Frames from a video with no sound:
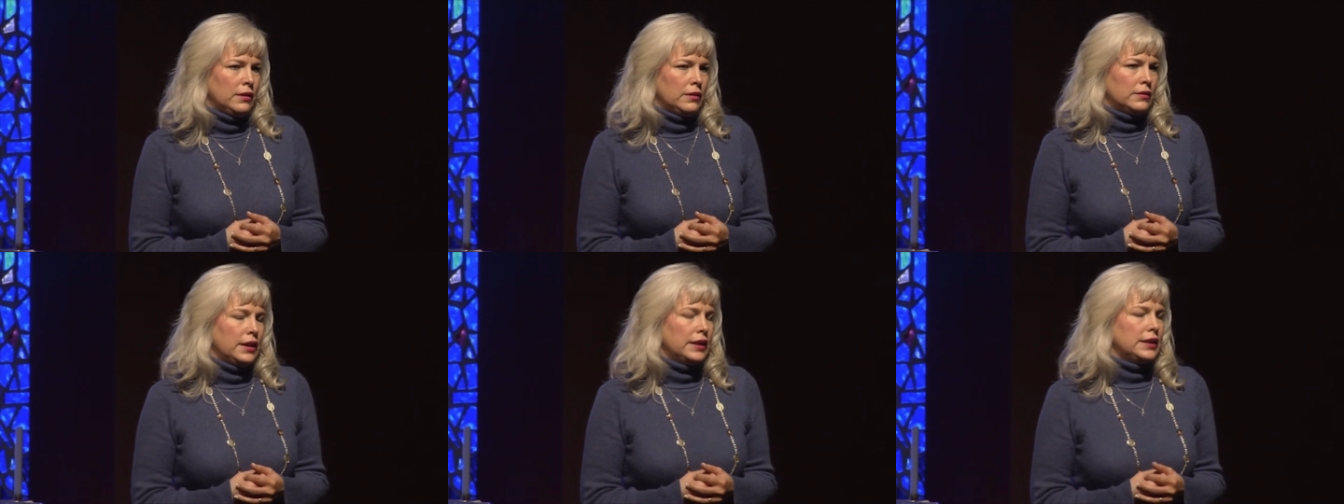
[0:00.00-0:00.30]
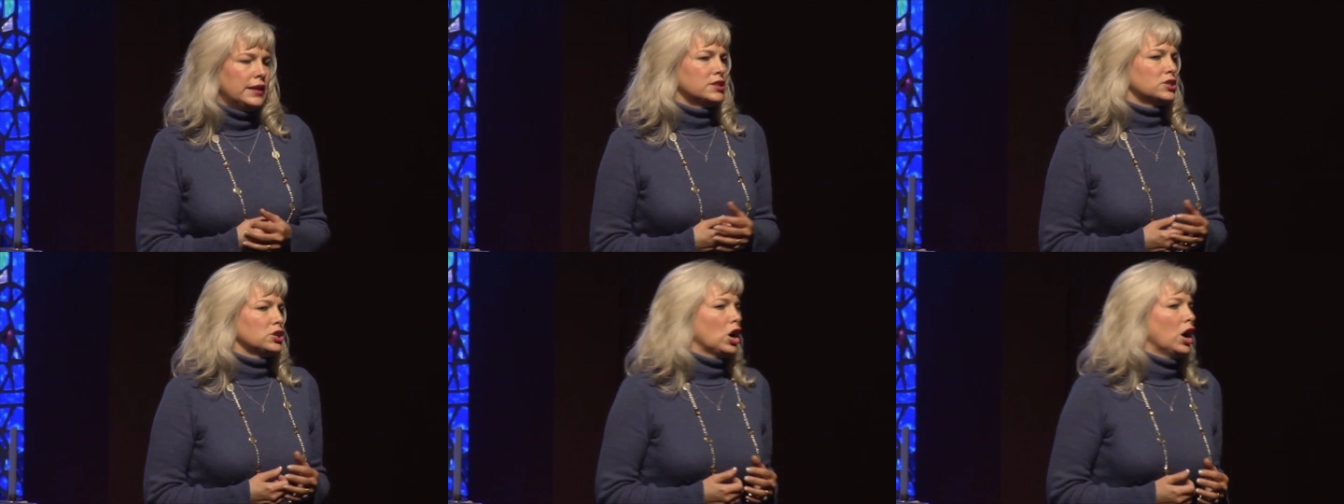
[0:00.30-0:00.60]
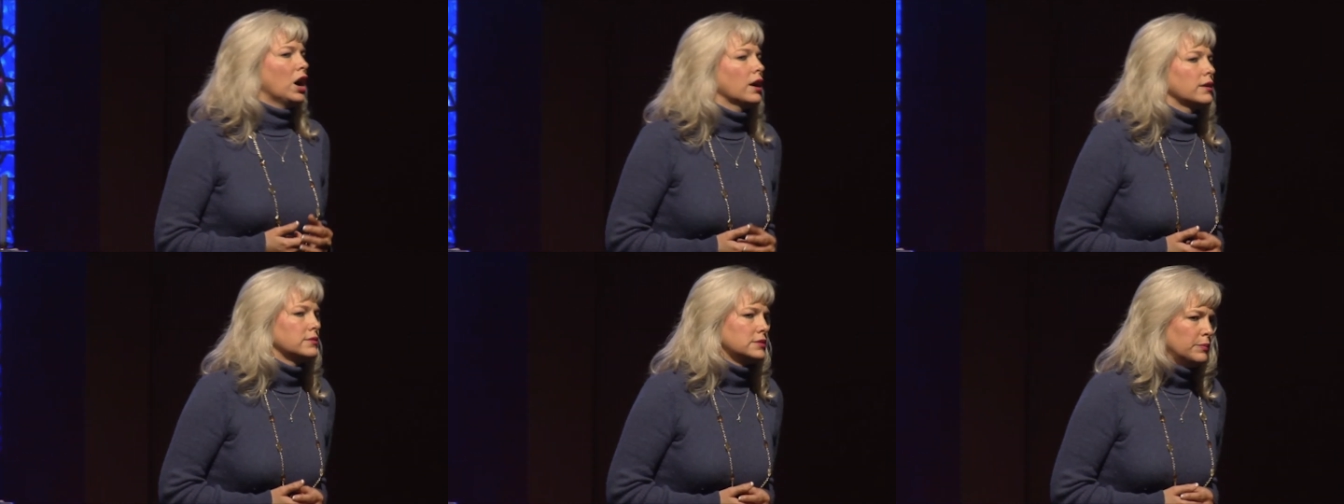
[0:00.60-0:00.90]
They didn't
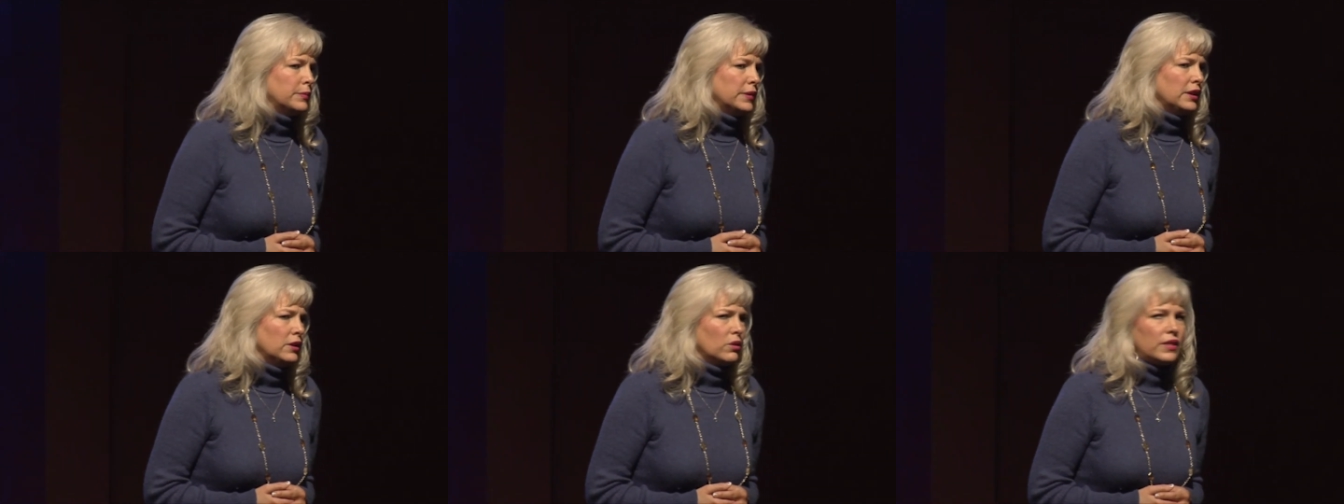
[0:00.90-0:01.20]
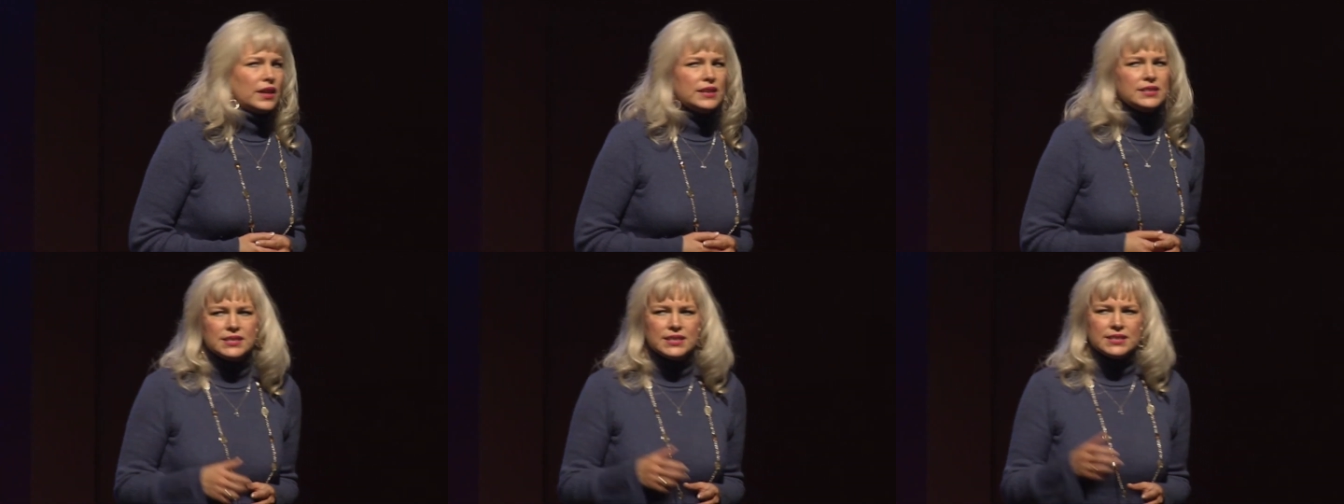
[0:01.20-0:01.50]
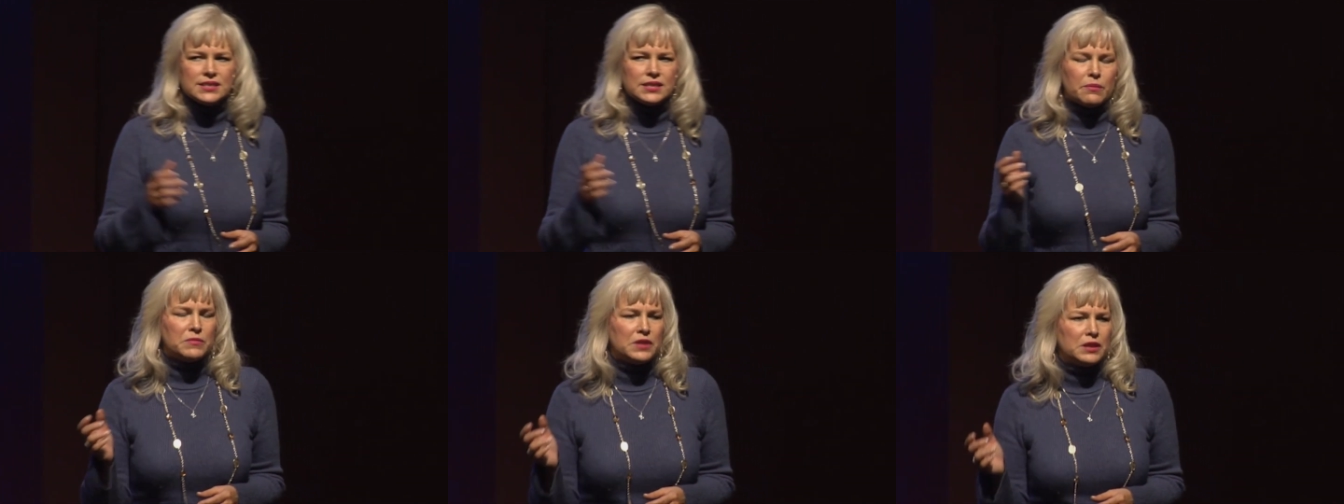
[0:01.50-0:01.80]
talk to me, or they said
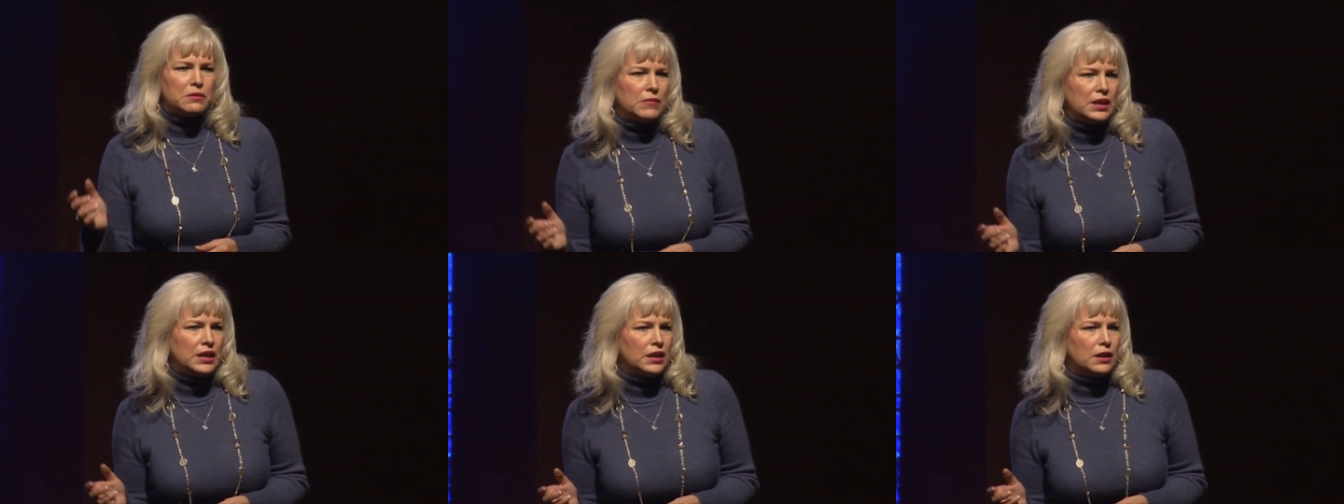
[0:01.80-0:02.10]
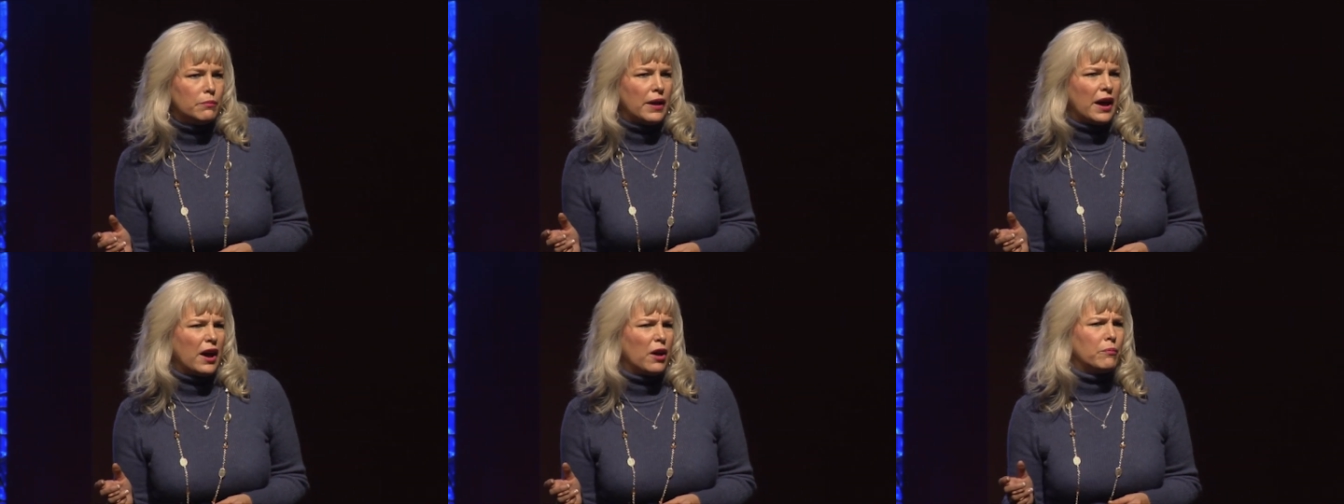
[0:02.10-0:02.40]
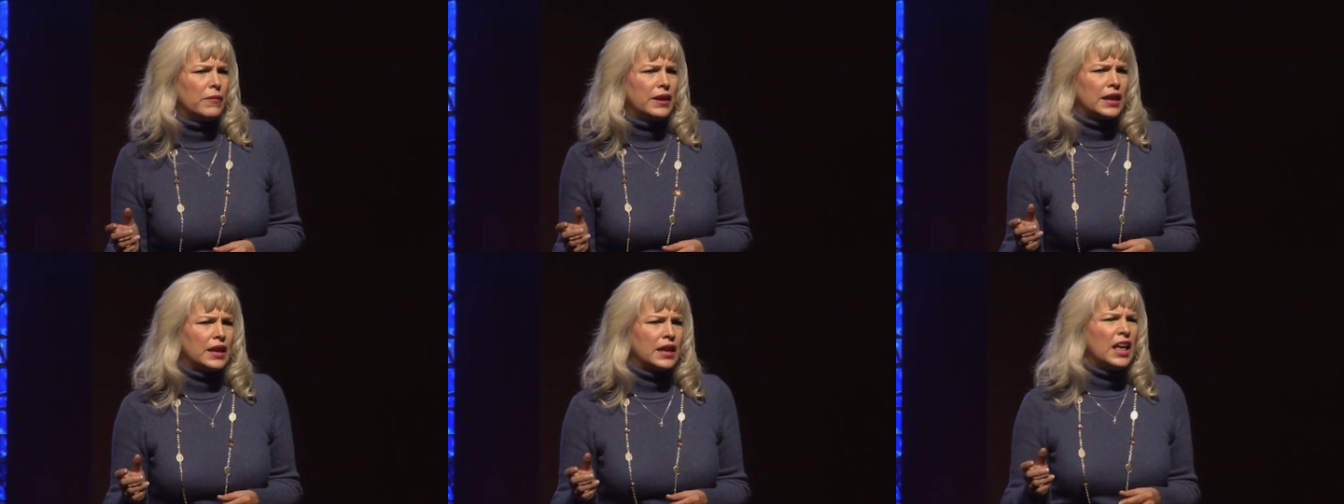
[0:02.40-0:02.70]
something mean about
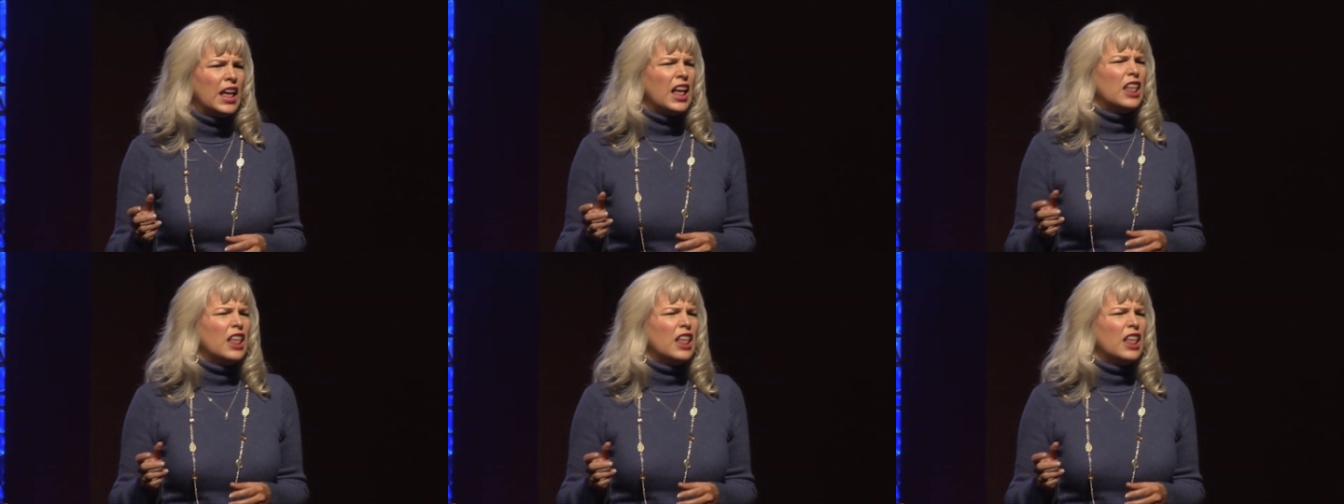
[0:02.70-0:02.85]
me.